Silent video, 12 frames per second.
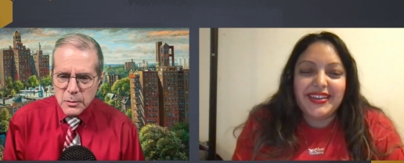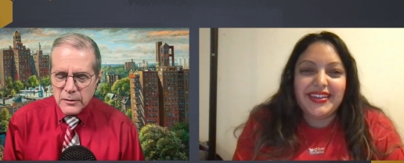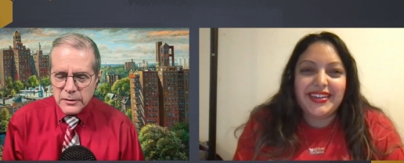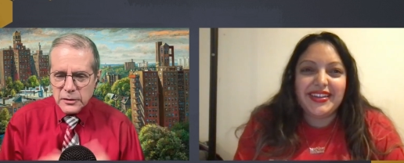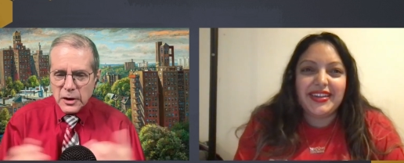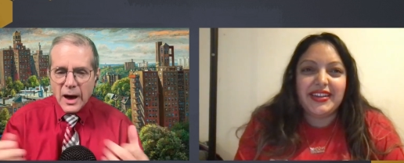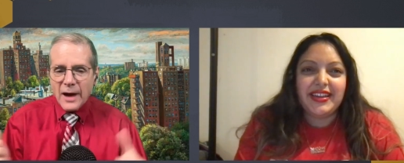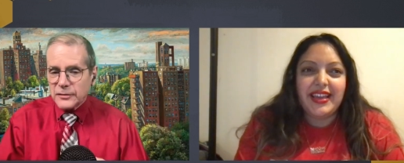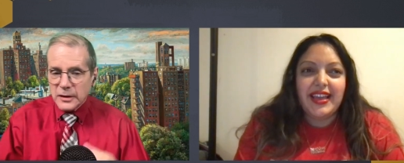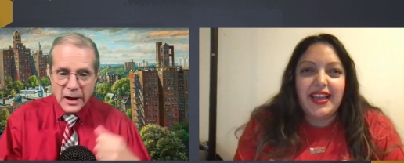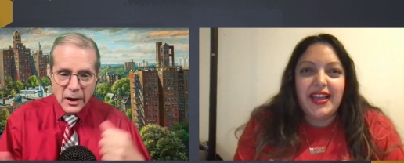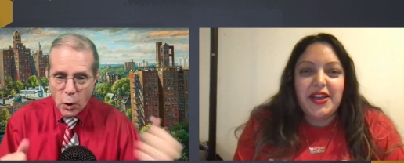Speaker 1: of it? Do you have
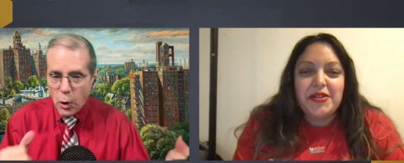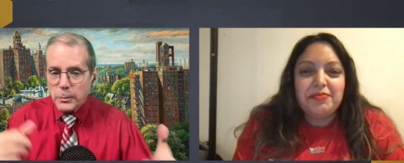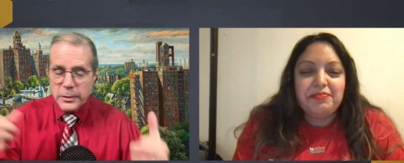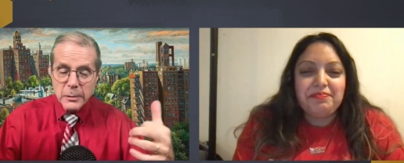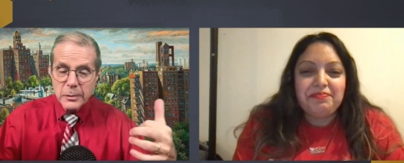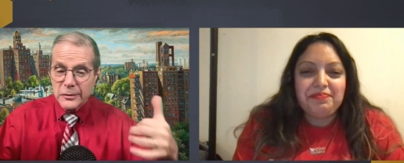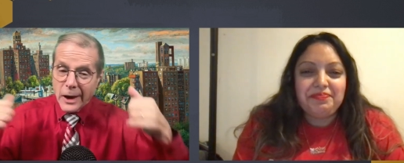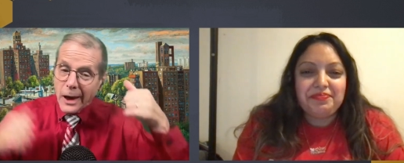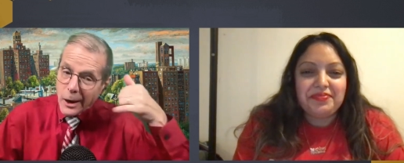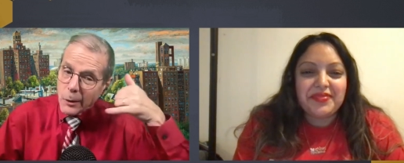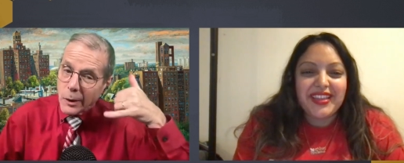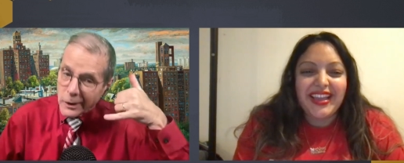to like call people and say,
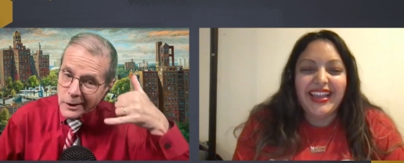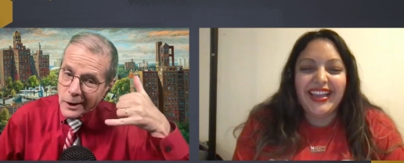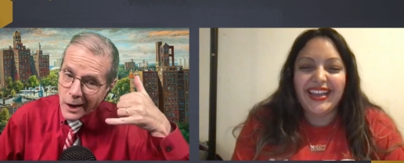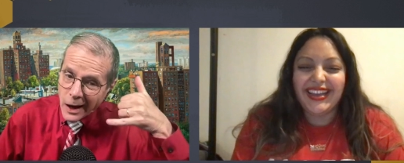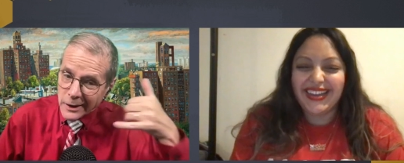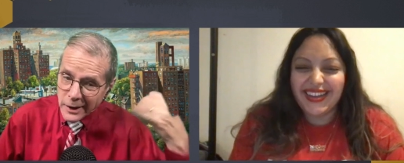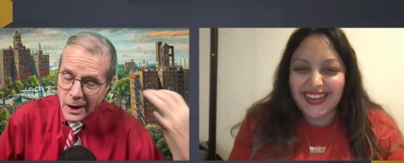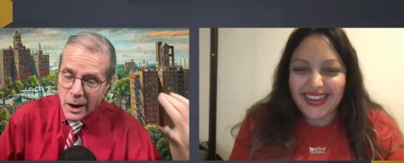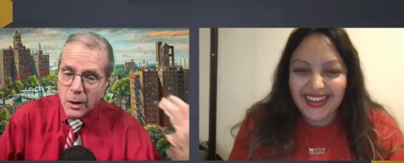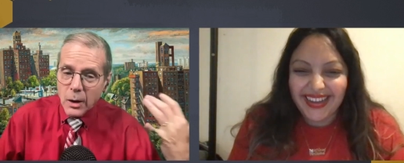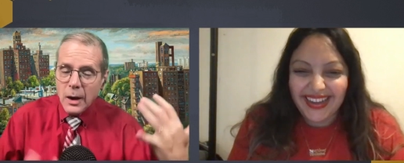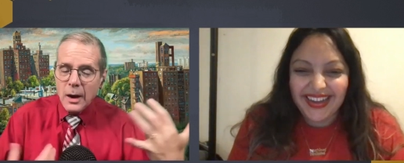hey, what do you got
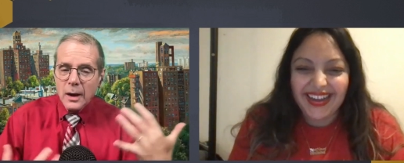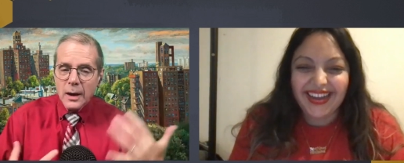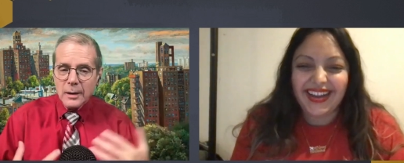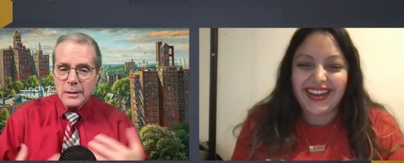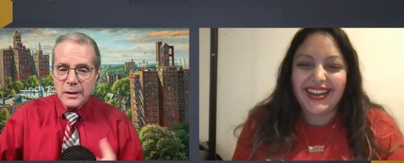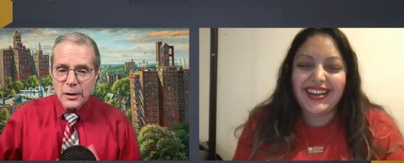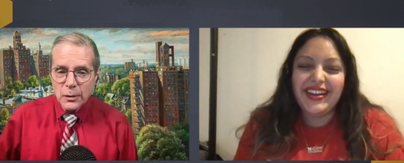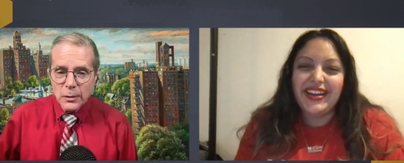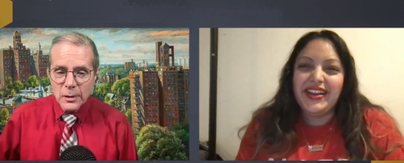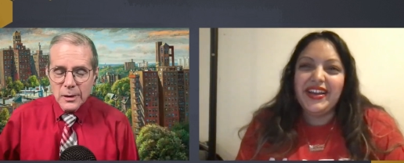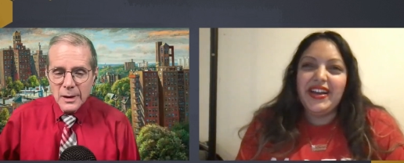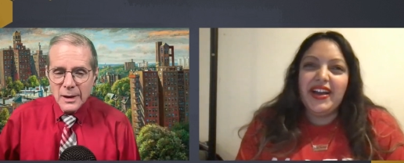now? you know,
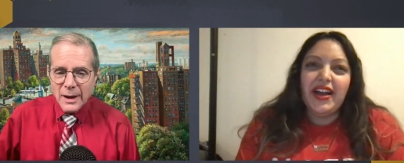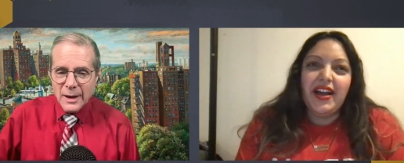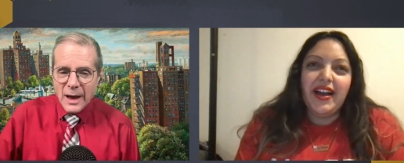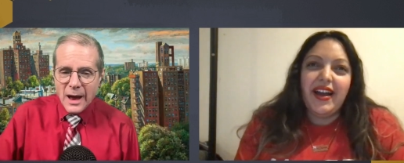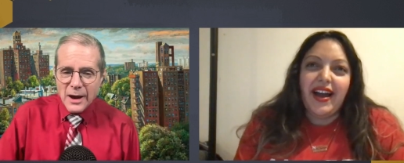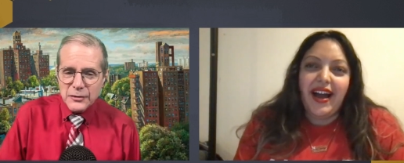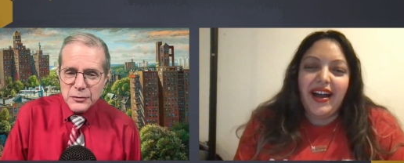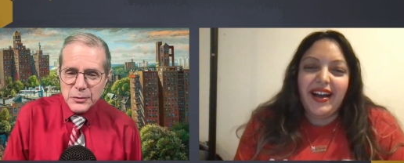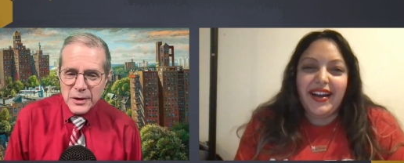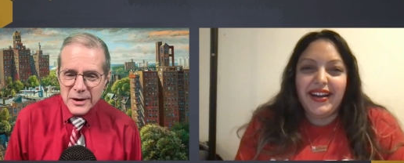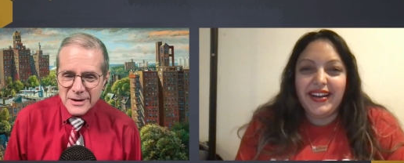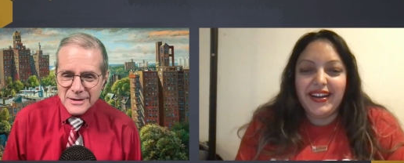what, how does it
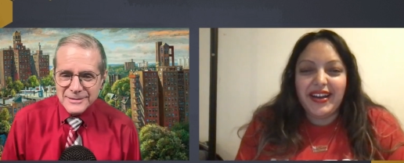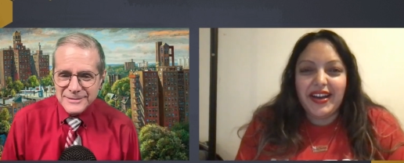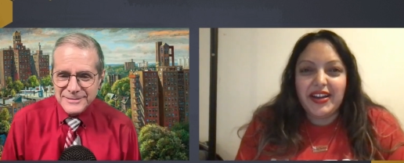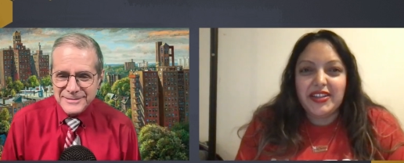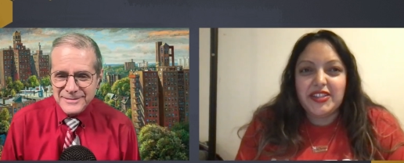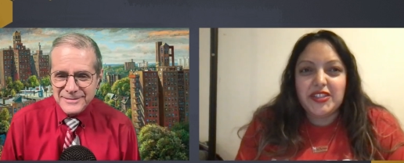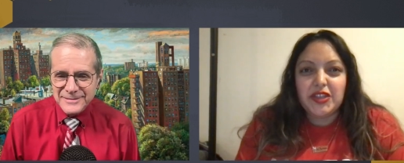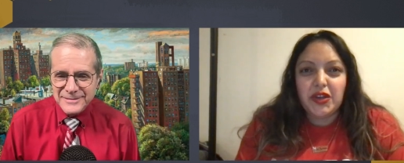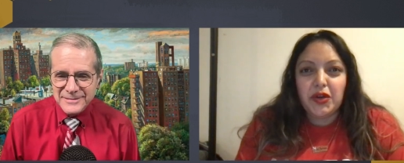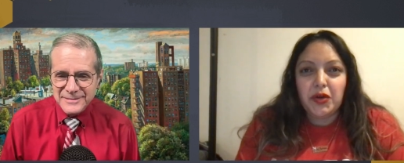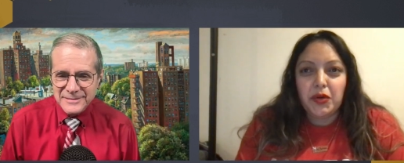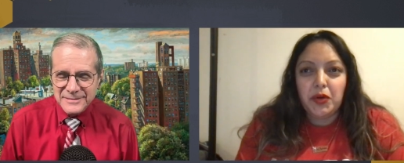work?
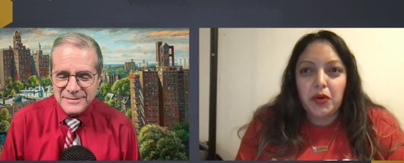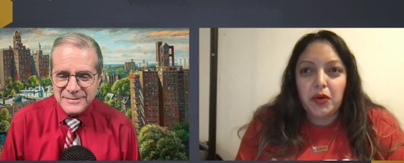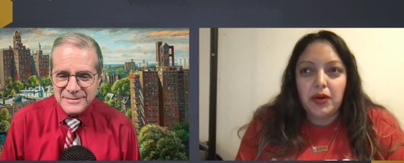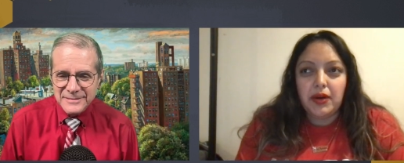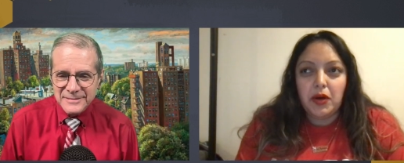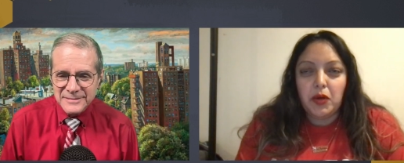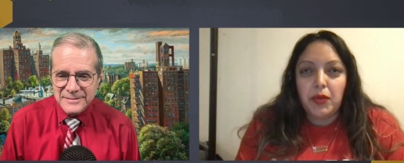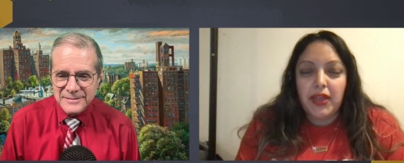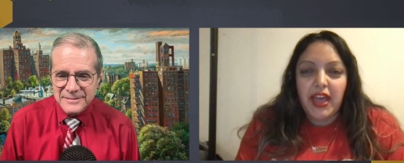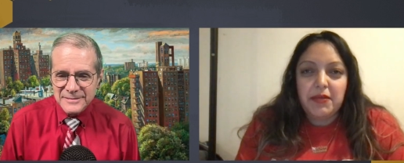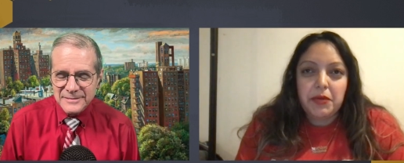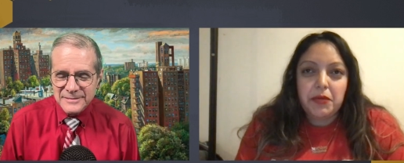
Speaker 2: So
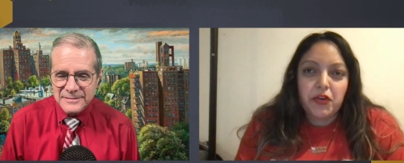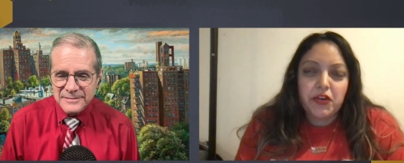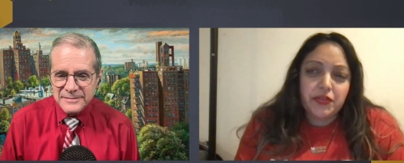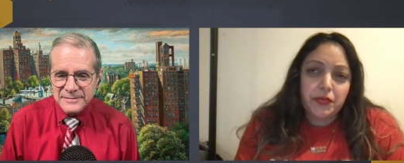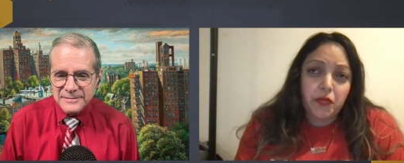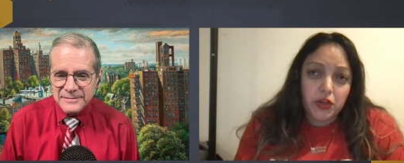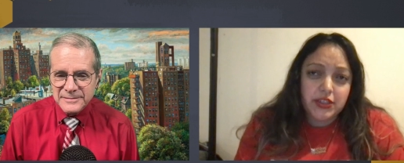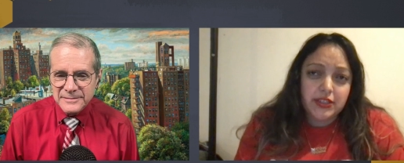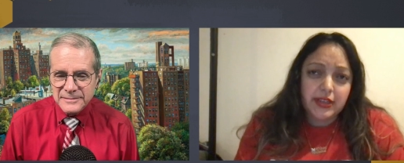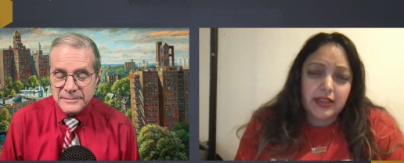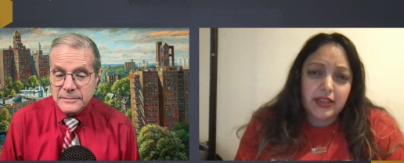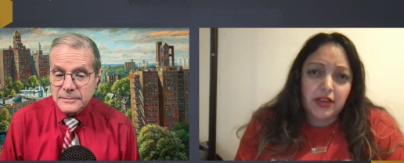we have been
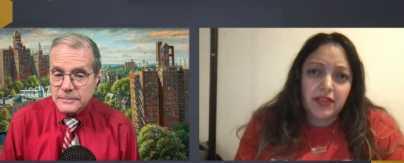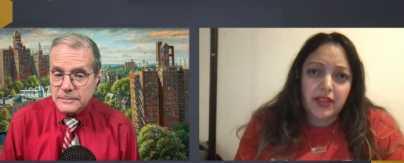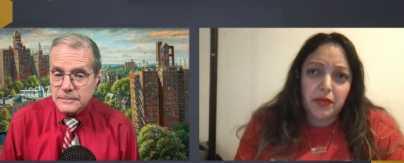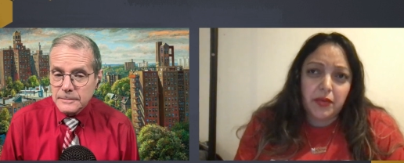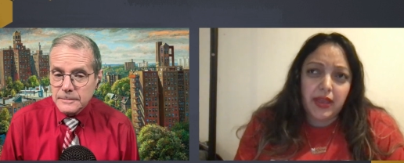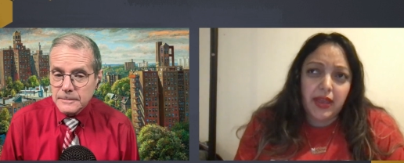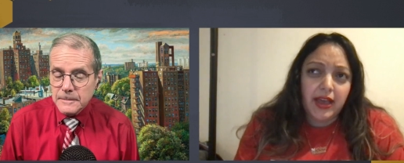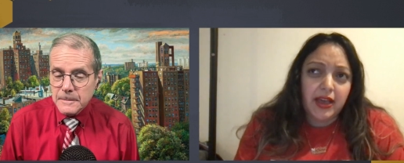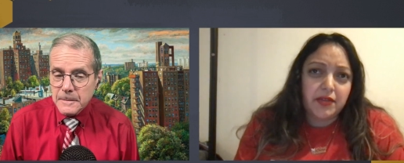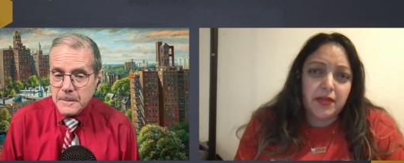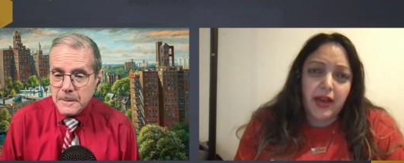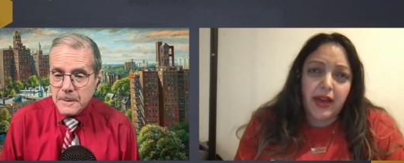fortunate enough that we
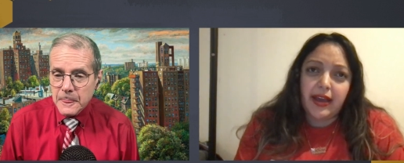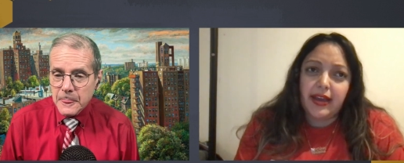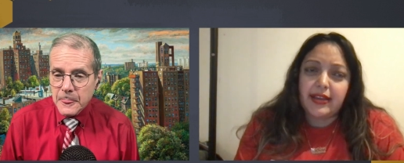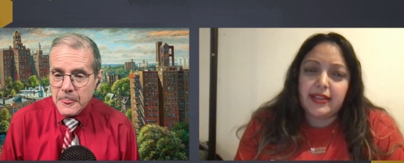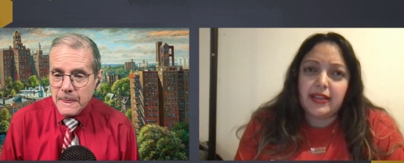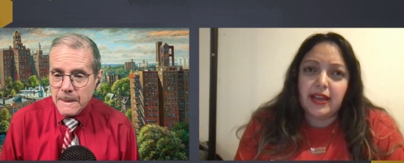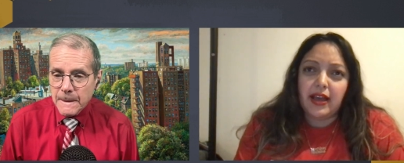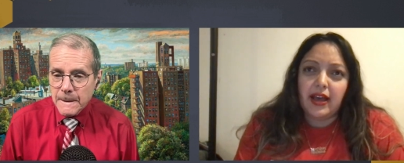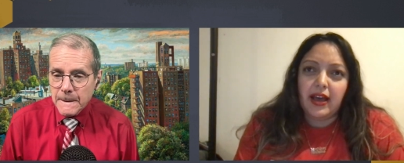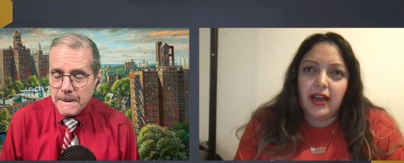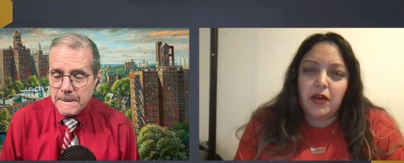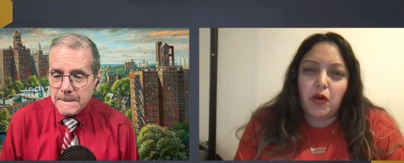have had
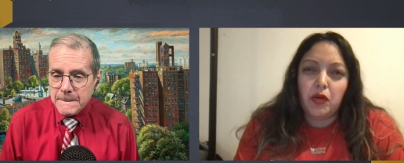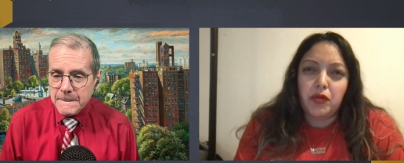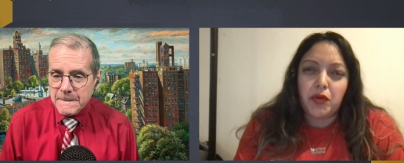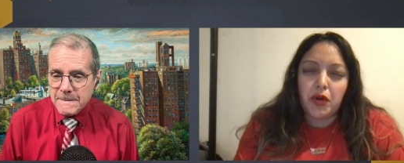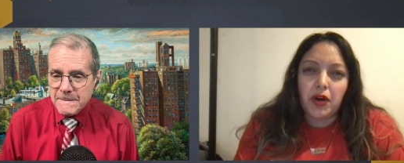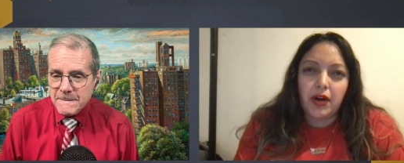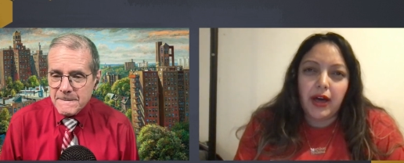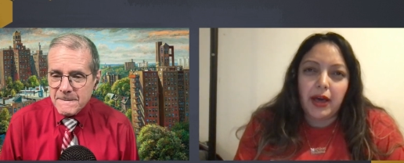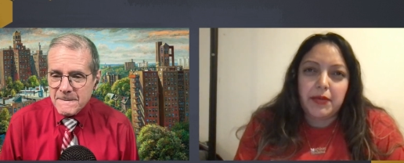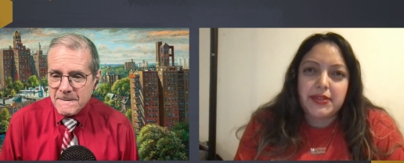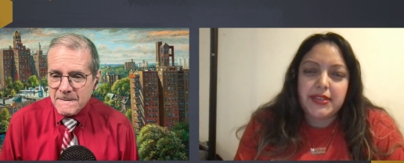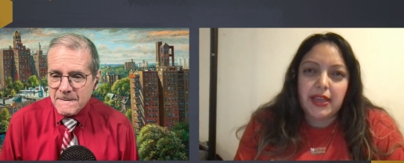
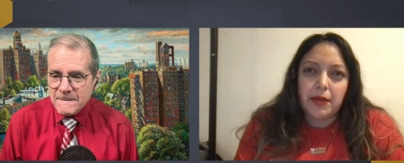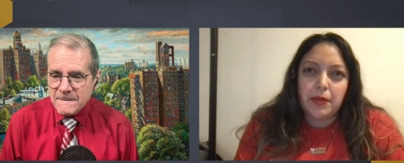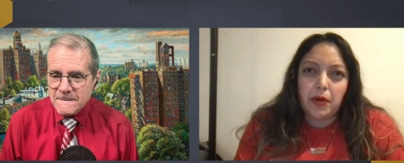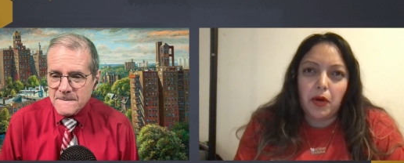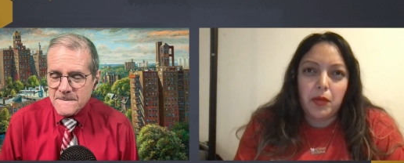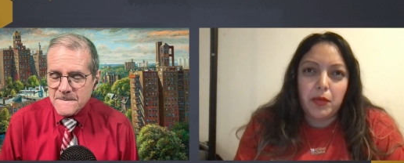overall, I would say I have